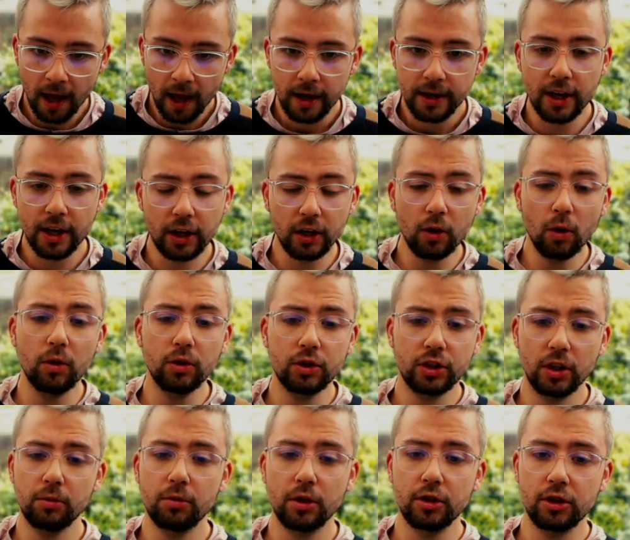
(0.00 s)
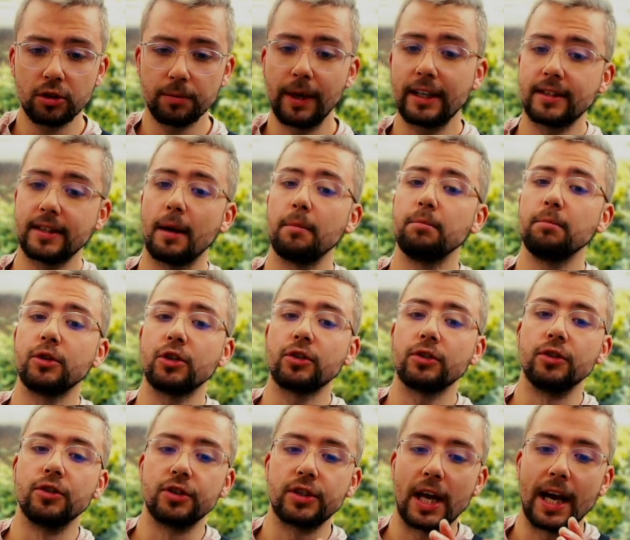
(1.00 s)
You can also do some
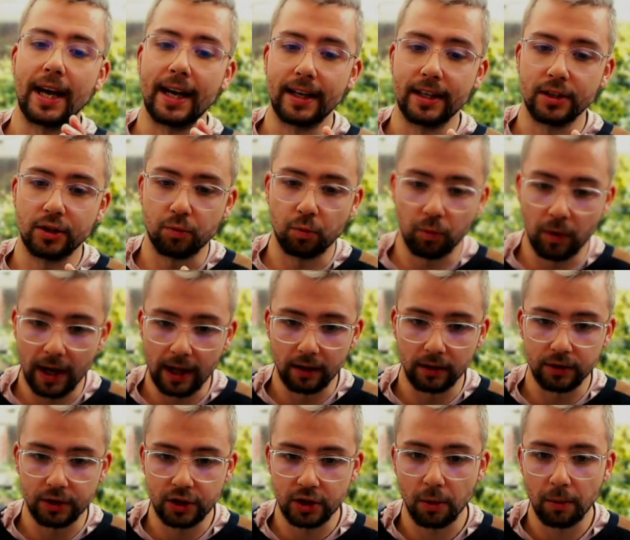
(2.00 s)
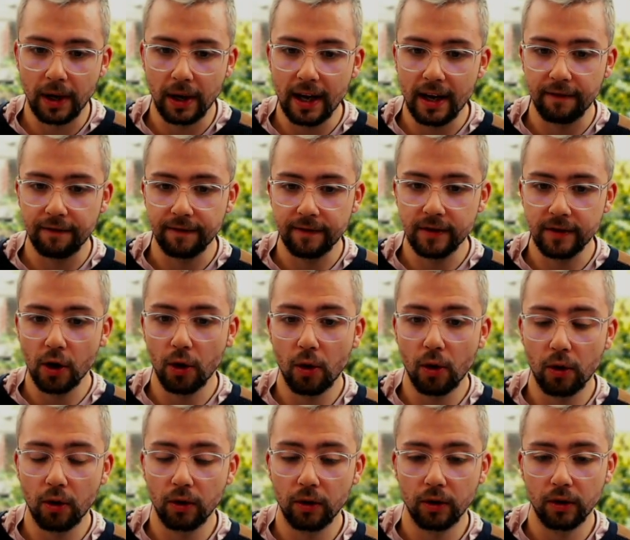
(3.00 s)
exemptions as well. So if
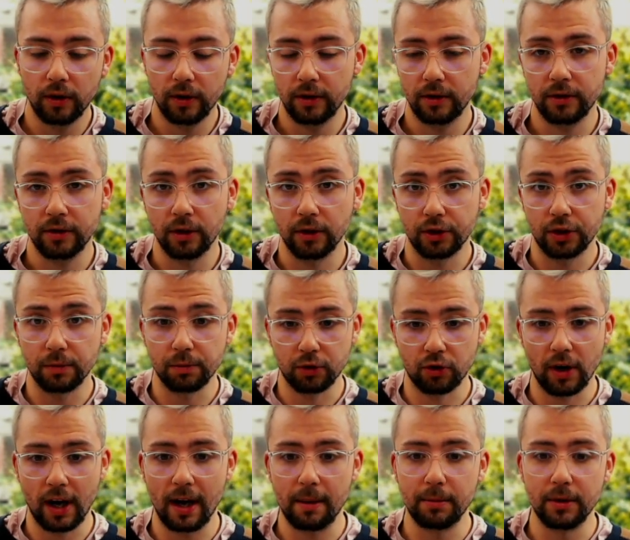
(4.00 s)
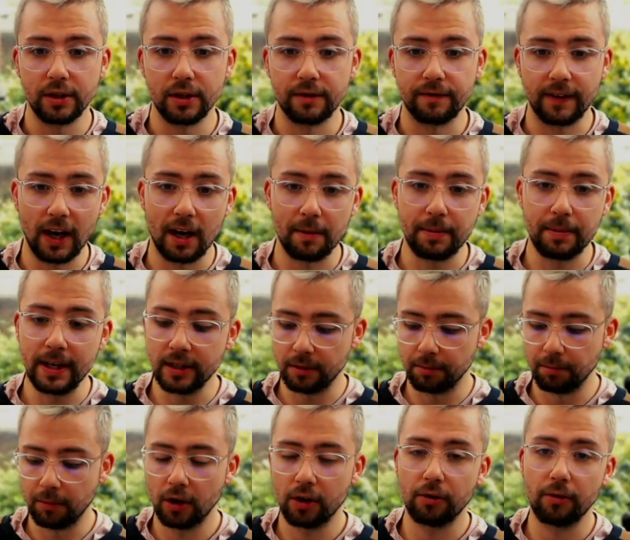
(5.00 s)
your subscribers, VIPs
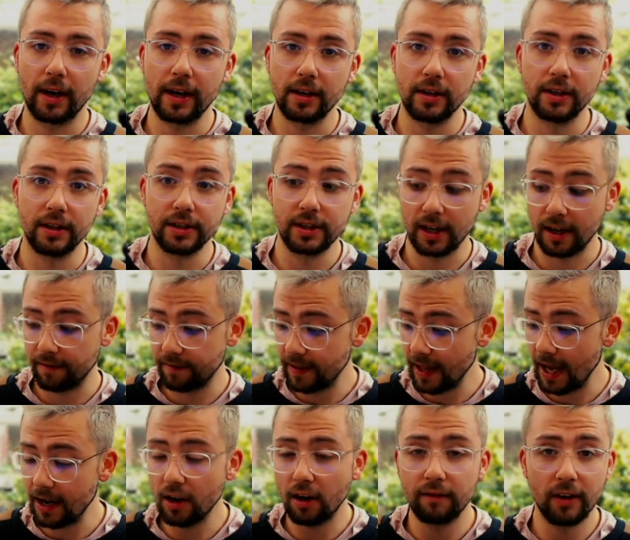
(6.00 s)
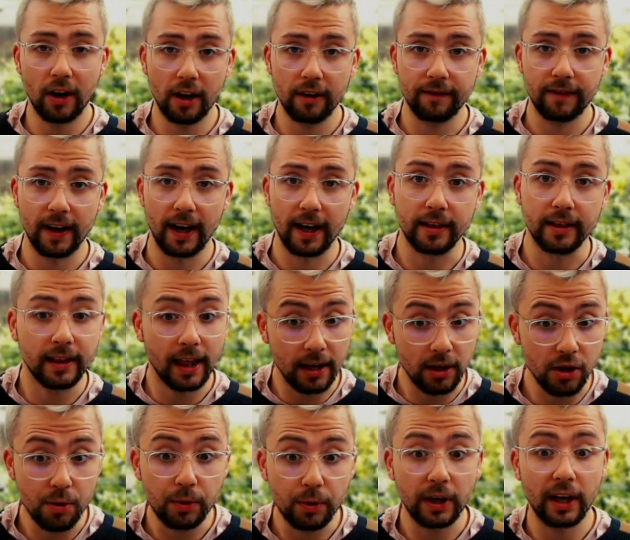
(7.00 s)
and moderators, if they're not verified,
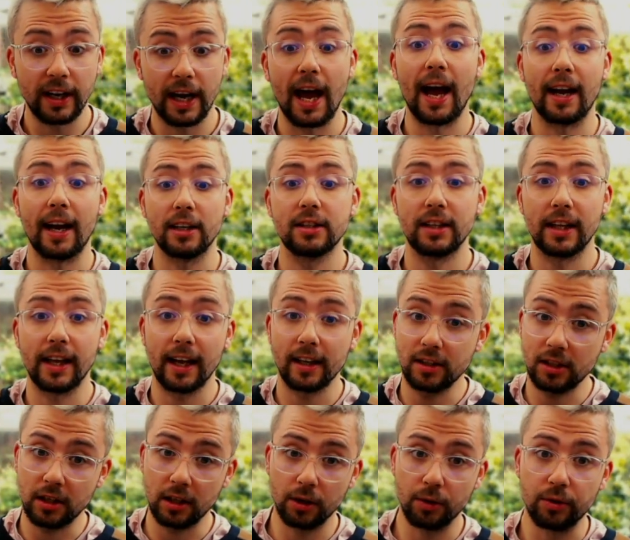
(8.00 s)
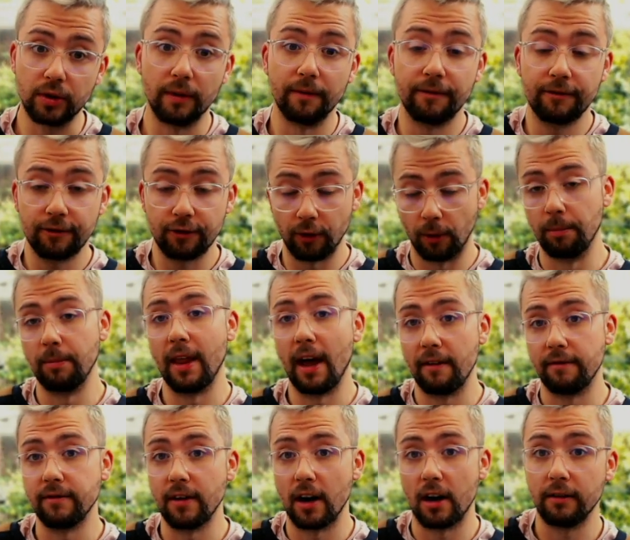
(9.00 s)
then you can actually exclude them from
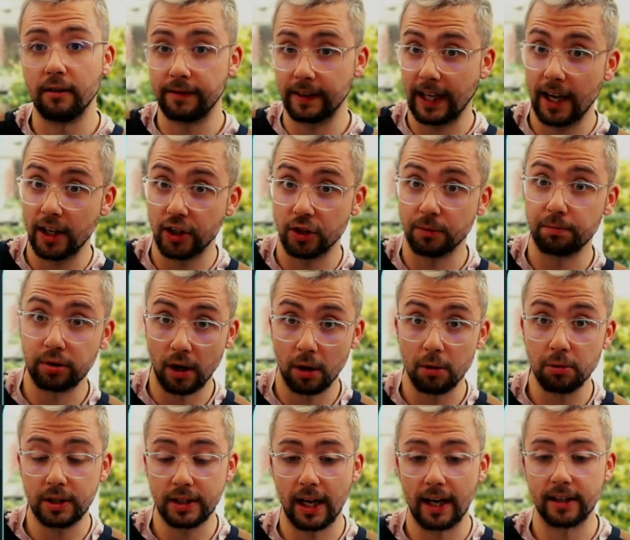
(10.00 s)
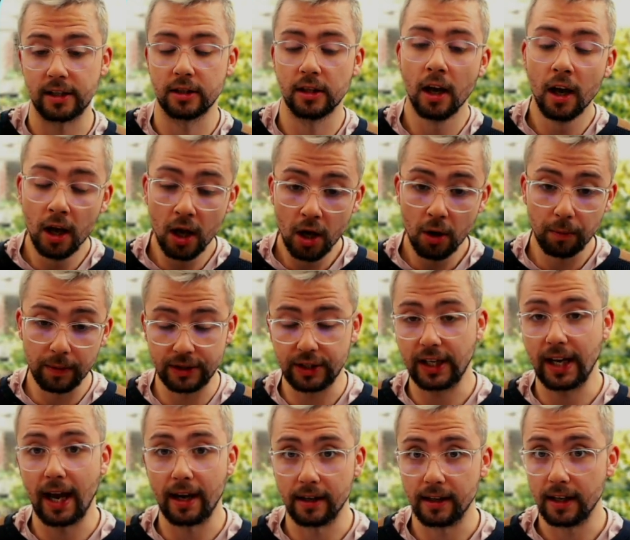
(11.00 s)
that verification process, which
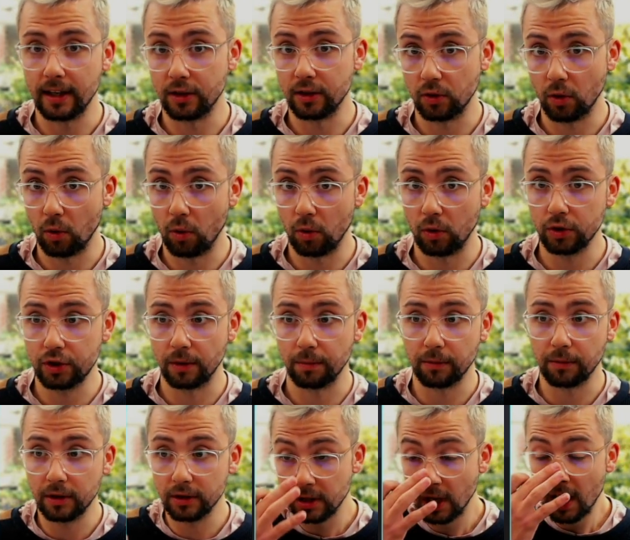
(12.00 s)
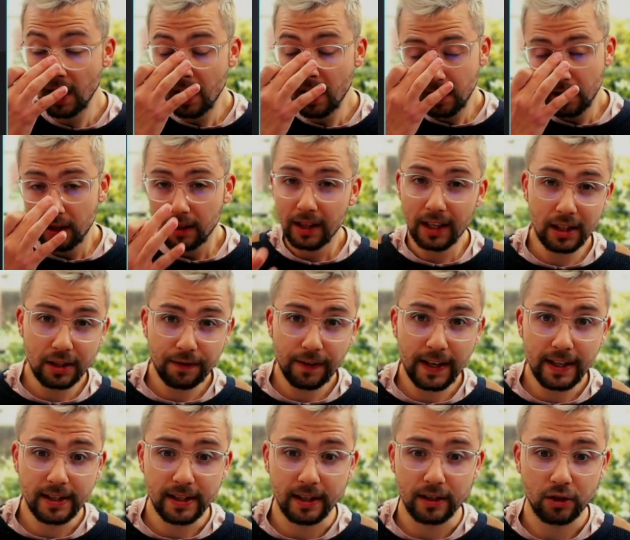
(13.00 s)
again is awesome, because let's
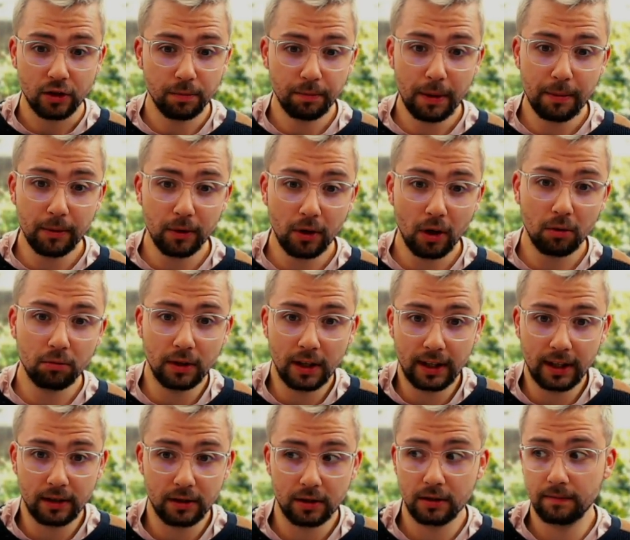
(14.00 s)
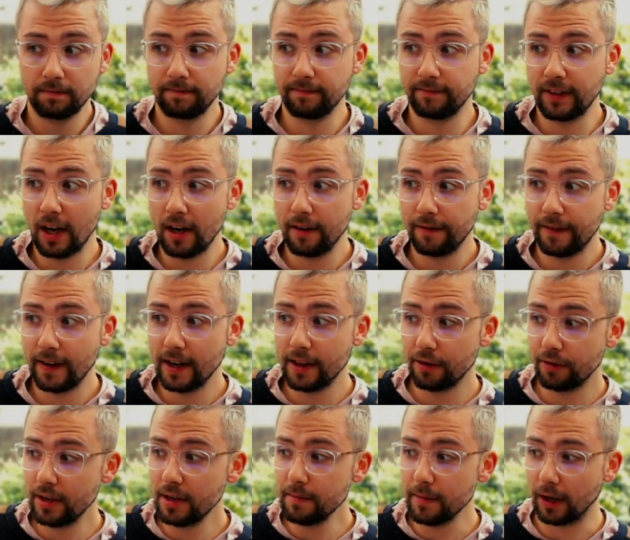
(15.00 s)
face it, some people don't like to verify
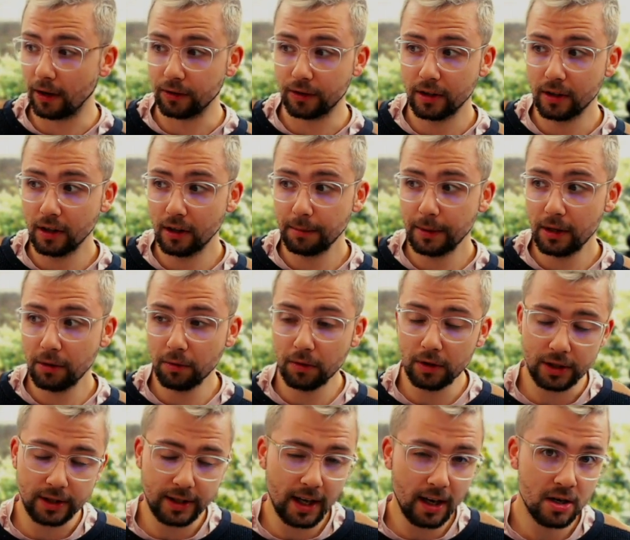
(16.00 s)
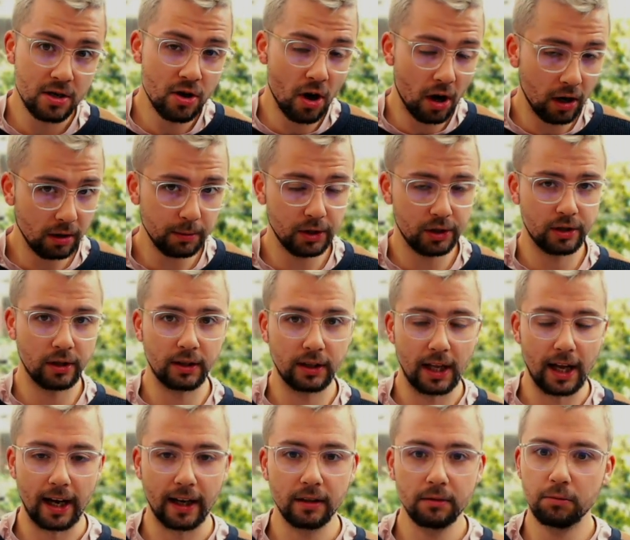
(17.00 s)
their email. Do you know what I mean? You want to stay anonymous
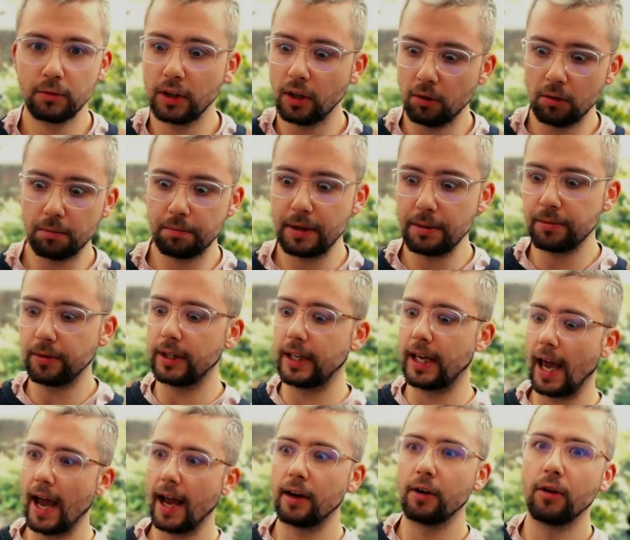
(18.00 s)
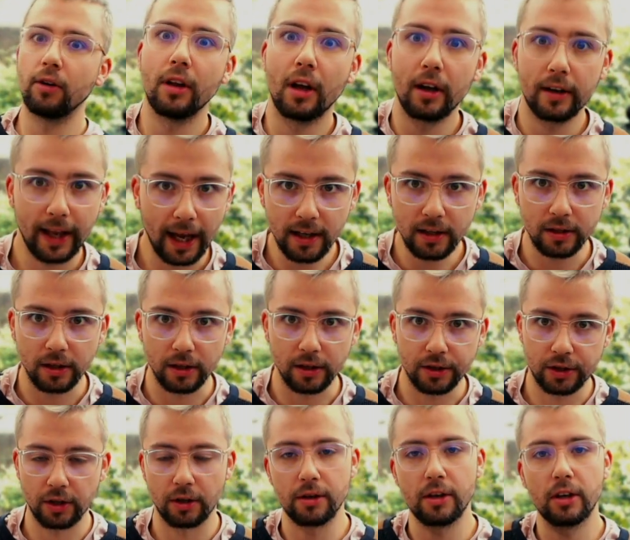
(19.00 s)
online. We don't want people getting all our data.
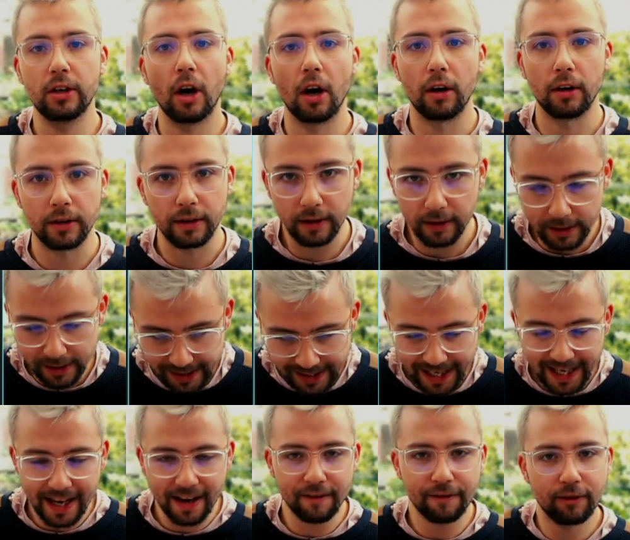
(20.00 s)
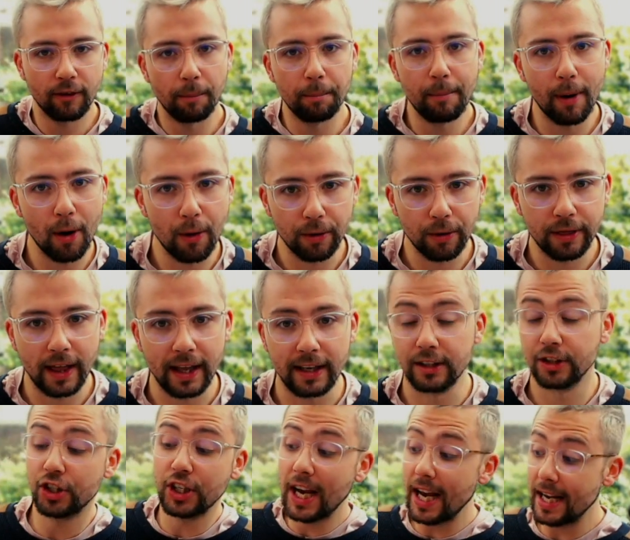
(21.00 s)
So you've got to see it from both
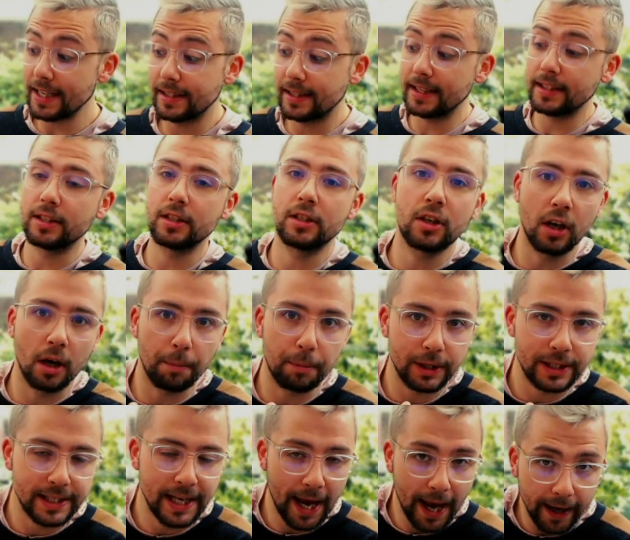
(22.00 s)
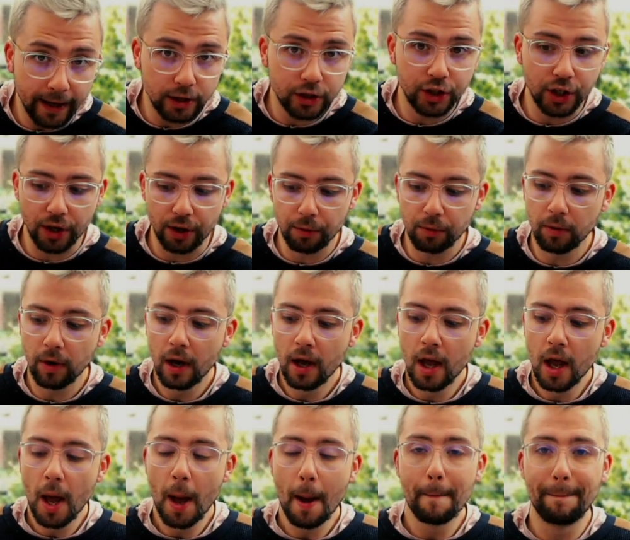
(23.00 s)
ends. Yes, this is going to protect you,
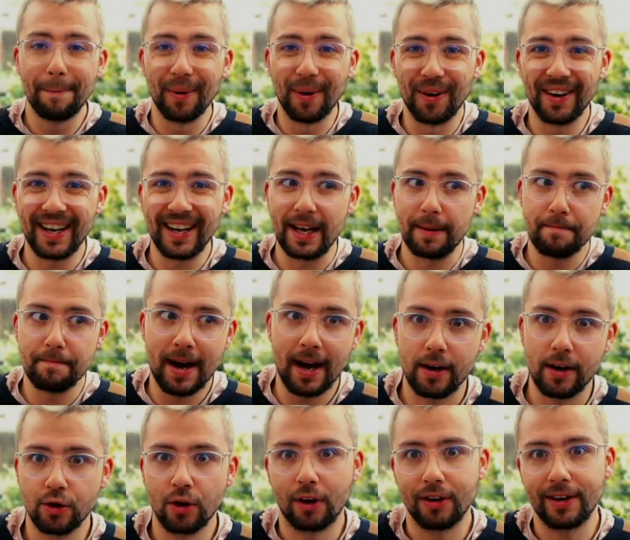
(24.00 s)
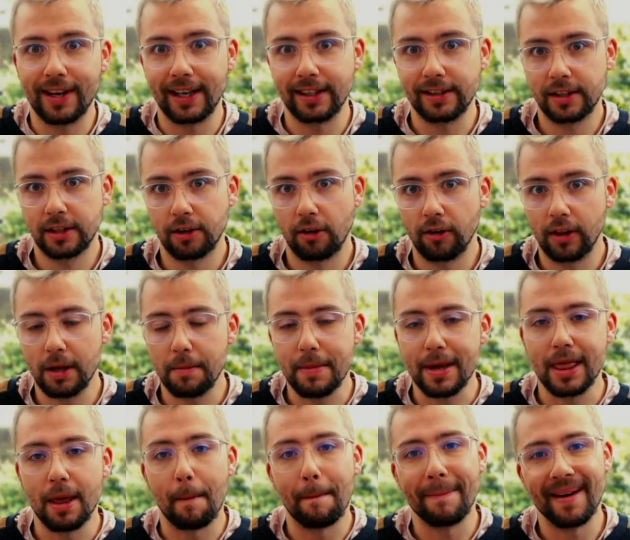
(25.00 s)
but it might not necessarily be
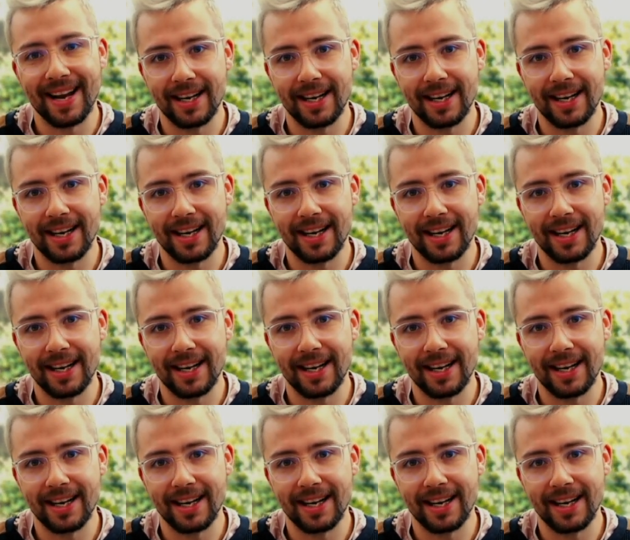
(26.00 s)
the